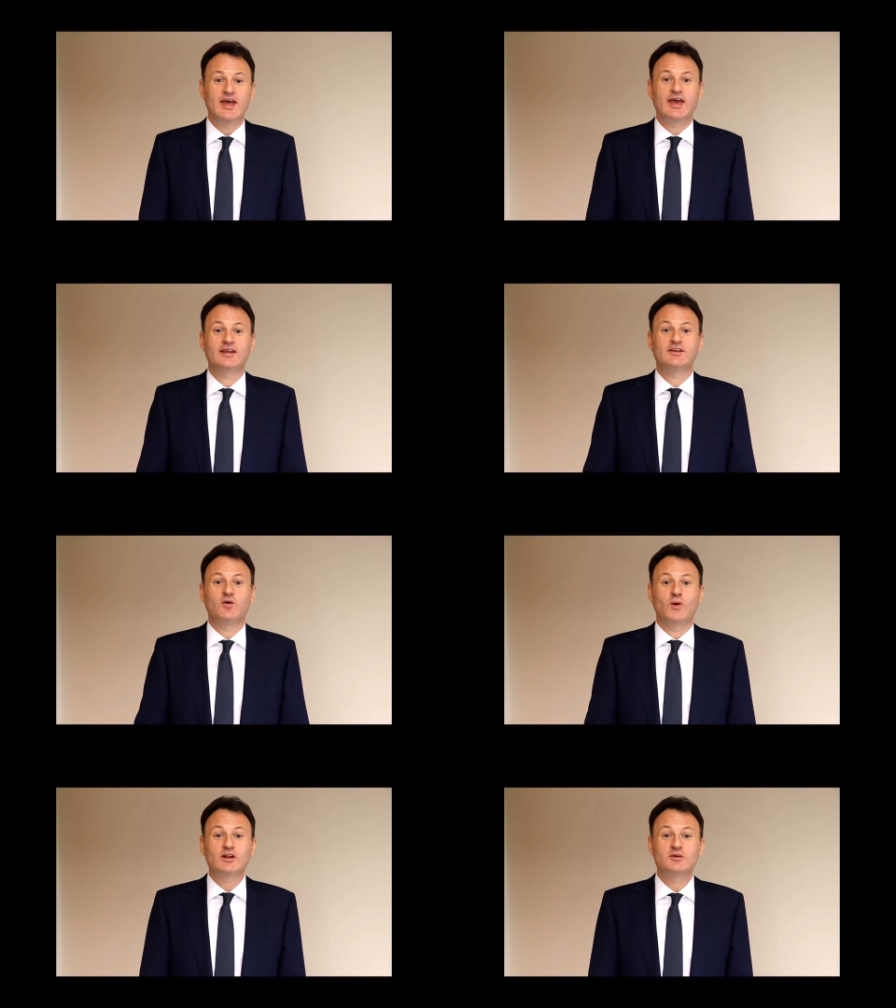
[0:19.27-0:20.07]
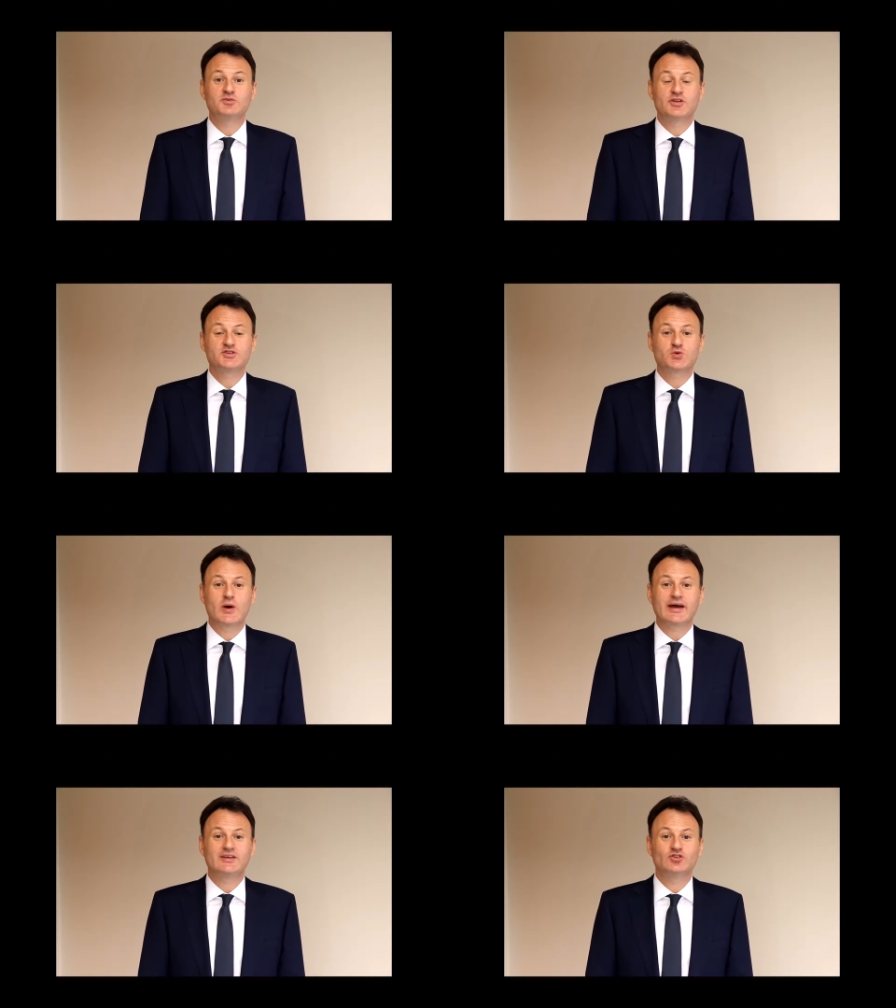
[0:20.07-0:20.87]
and welcome to this
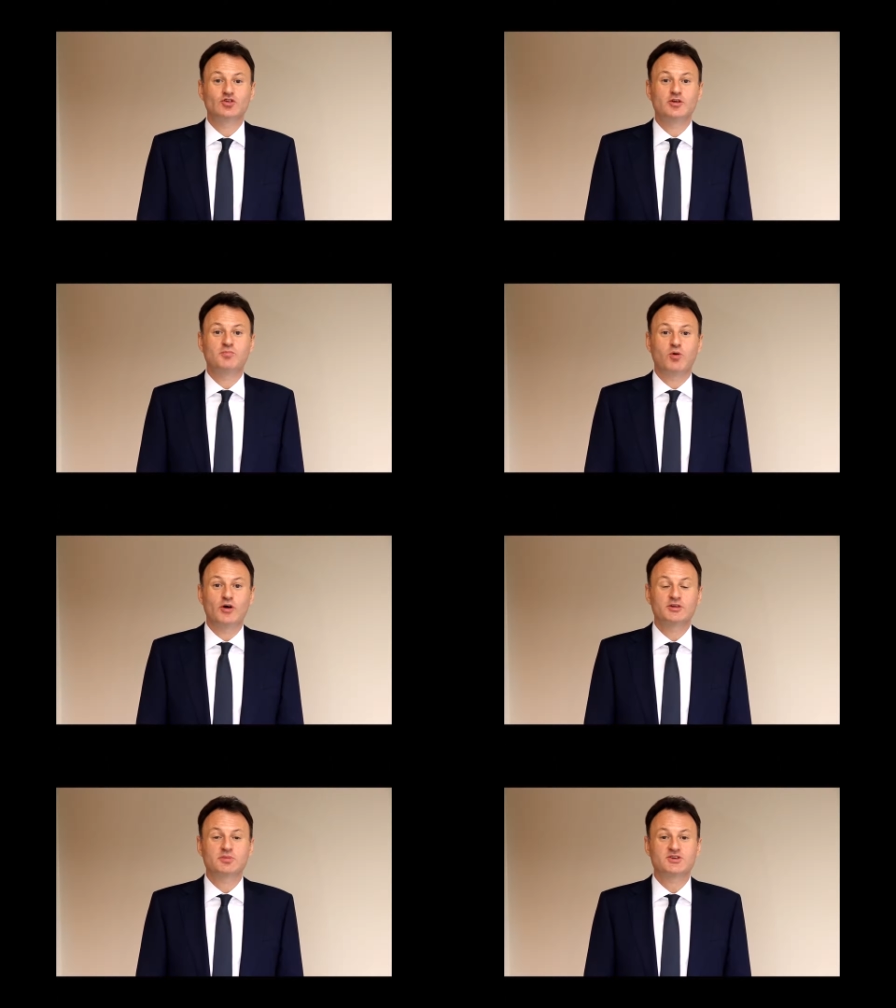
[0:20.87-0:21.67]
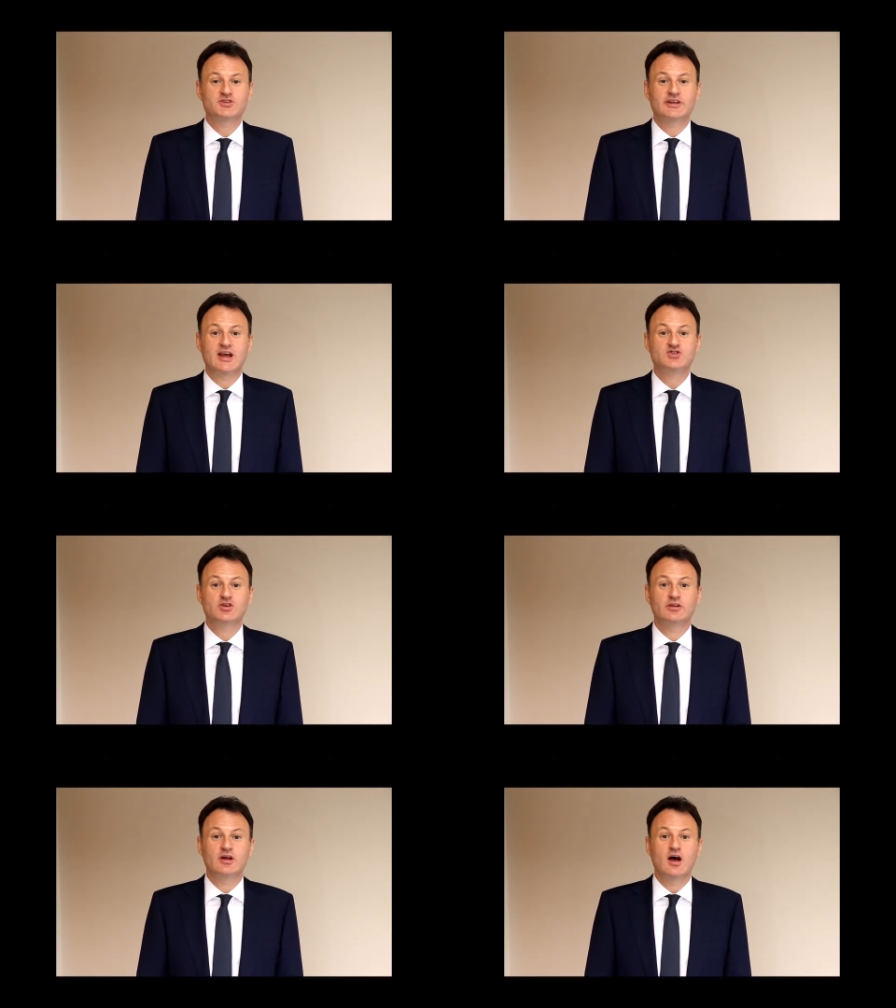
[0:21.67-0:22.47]
quick and to the point
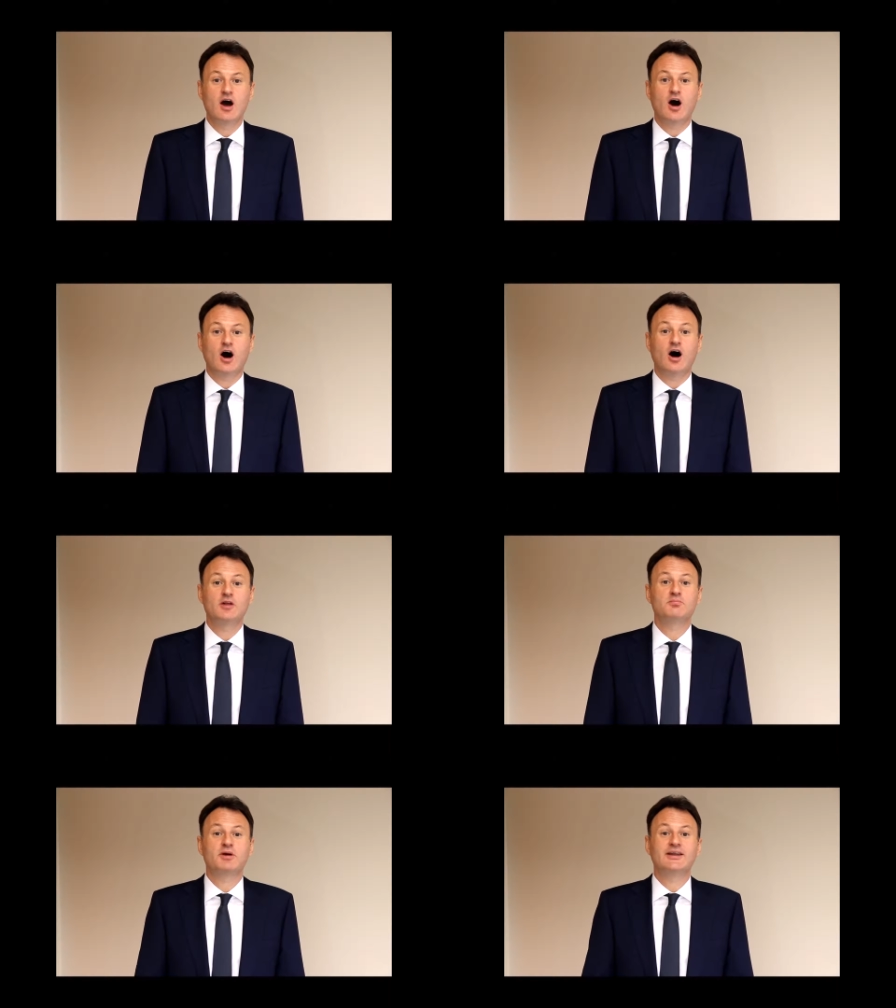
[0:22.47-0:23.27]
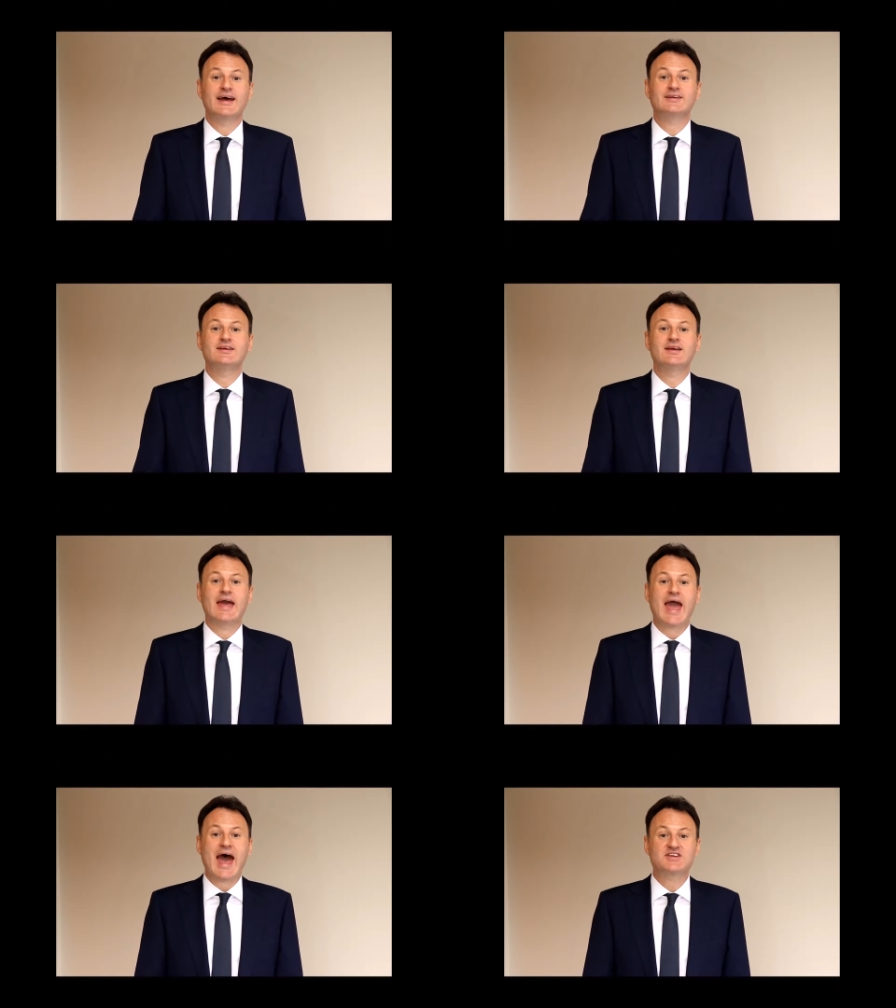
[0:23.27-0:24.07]
presentation on protecting
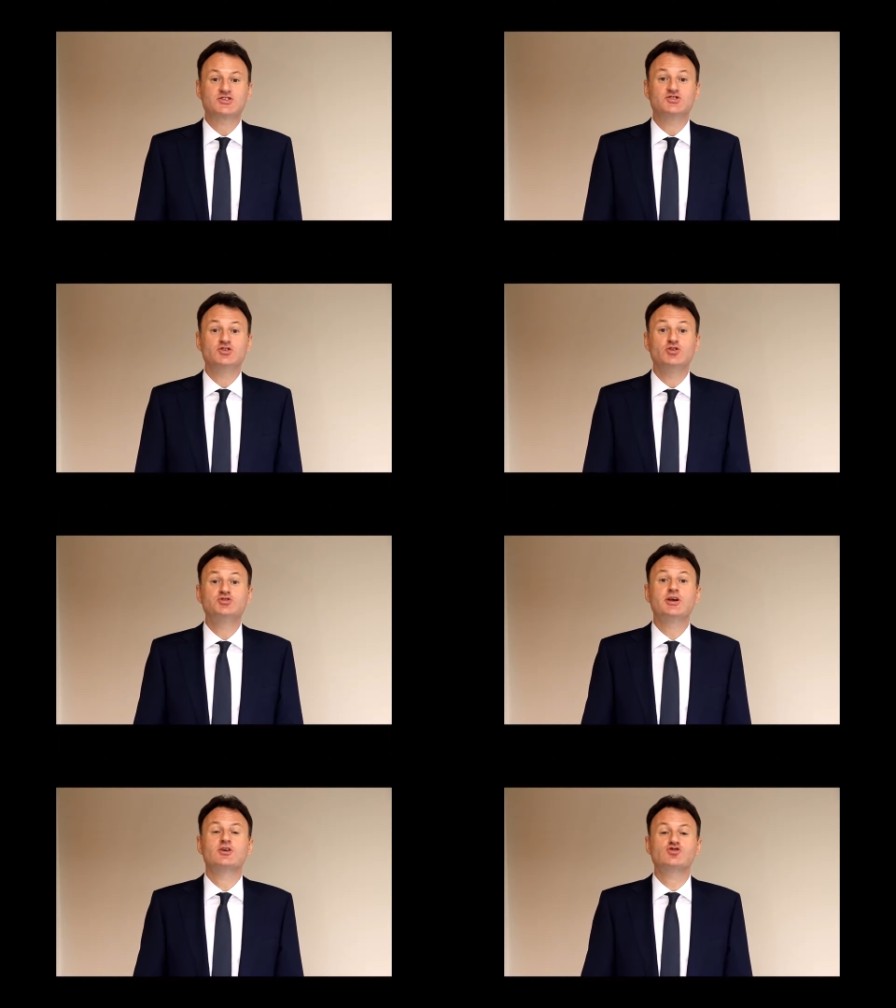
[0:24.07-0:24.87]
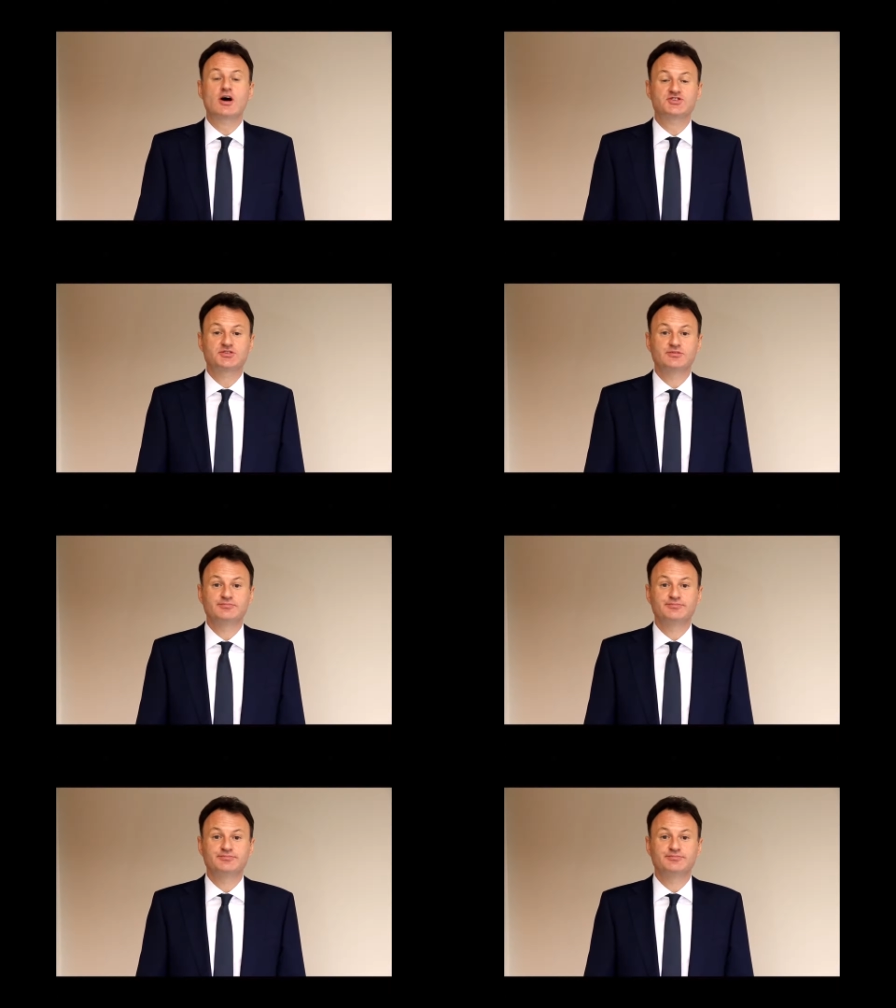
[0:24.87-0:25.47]
assets using a trust.